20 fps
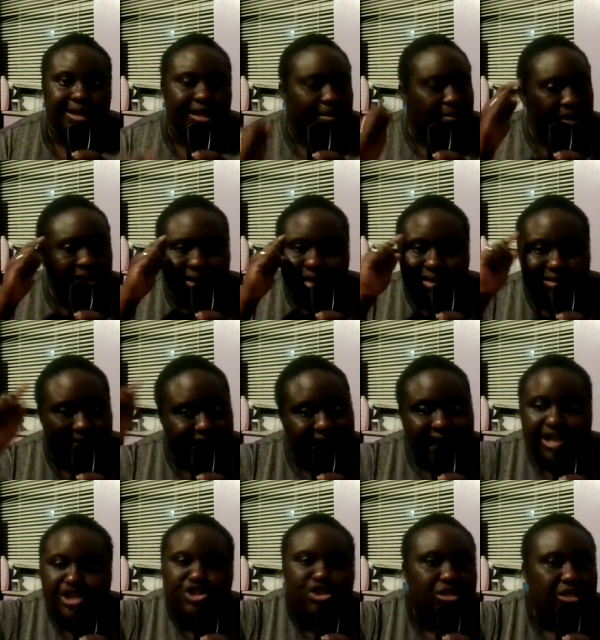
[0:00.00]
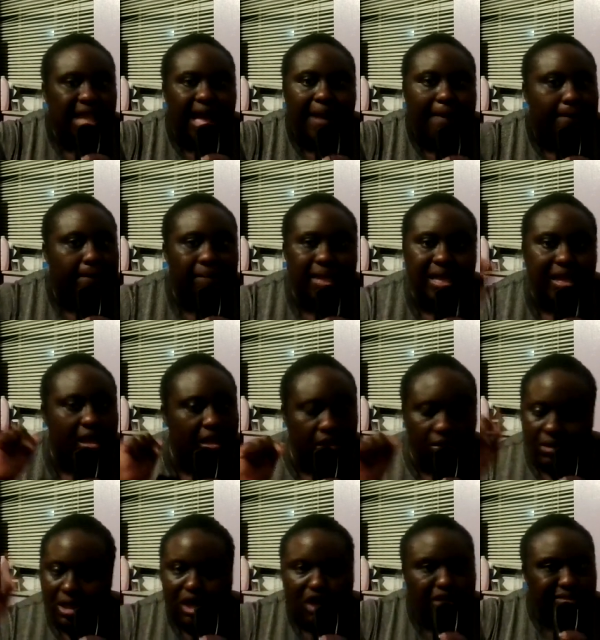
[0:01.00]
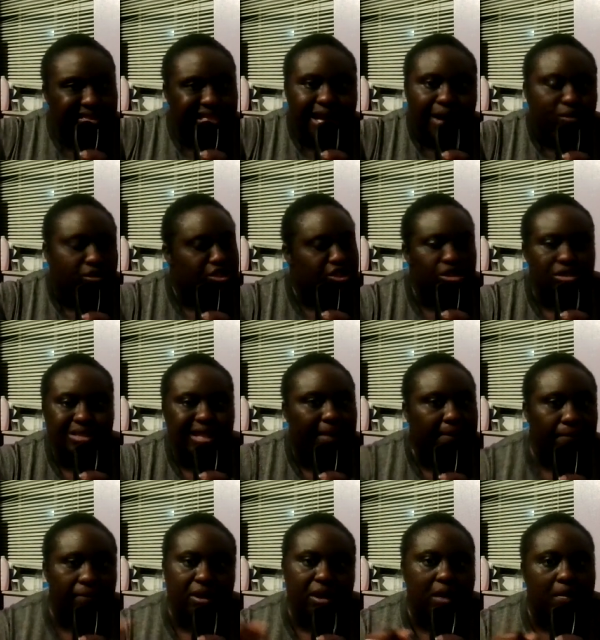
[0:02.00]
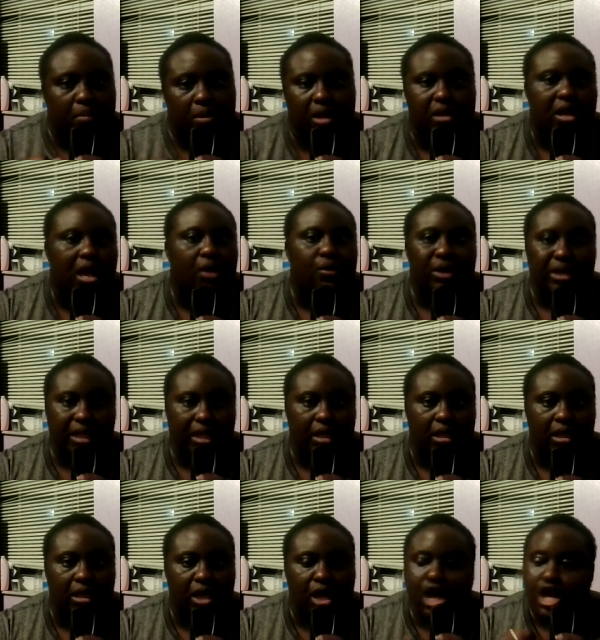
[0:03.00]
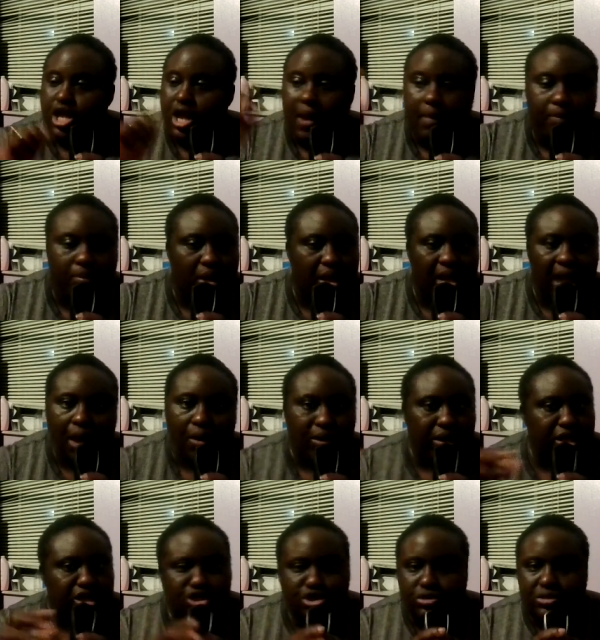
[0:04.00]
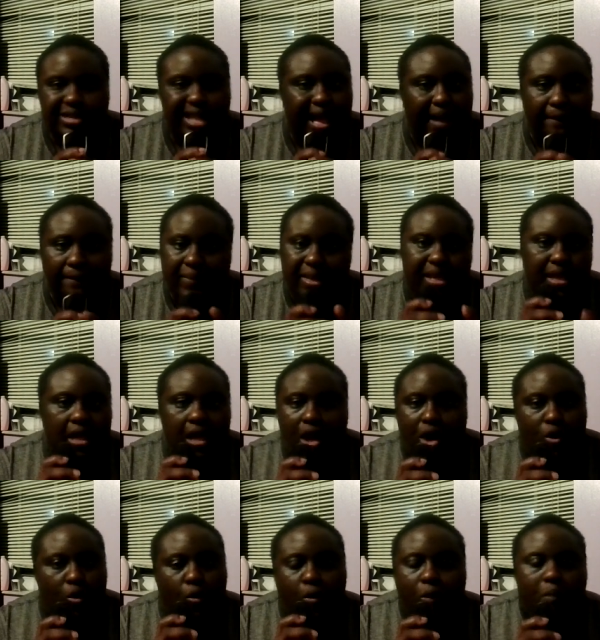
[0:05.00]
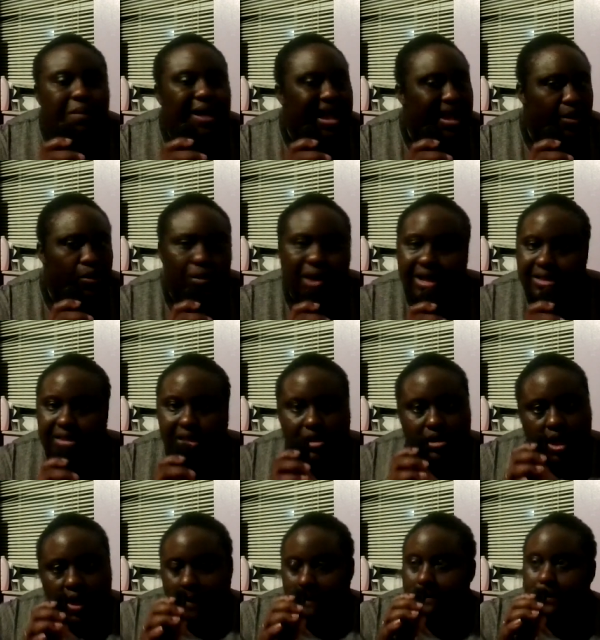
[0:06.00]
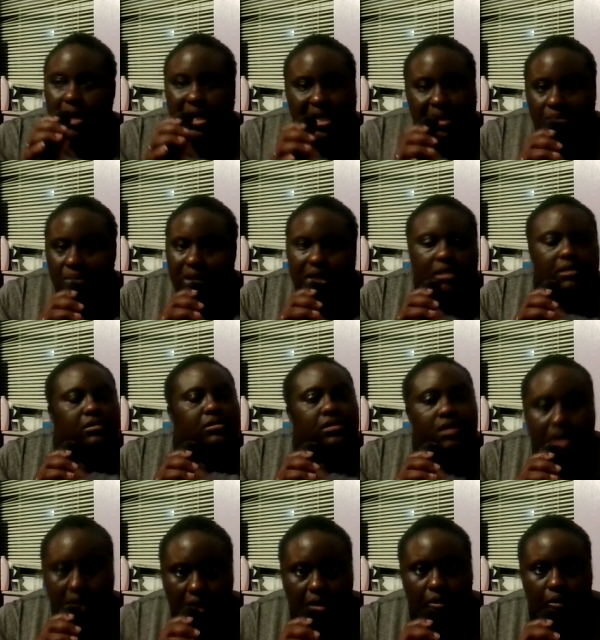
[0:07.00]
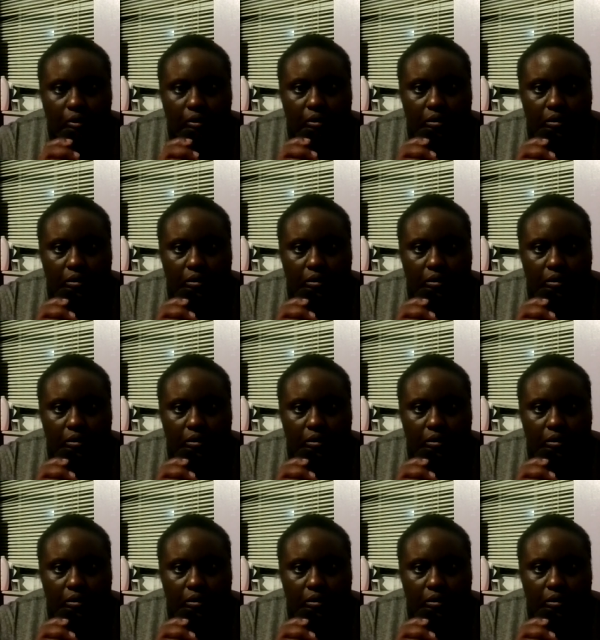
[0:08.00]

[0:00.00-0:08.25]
Because that should not be that should not be a priority. Your priority should not be who buy what and money, money. No.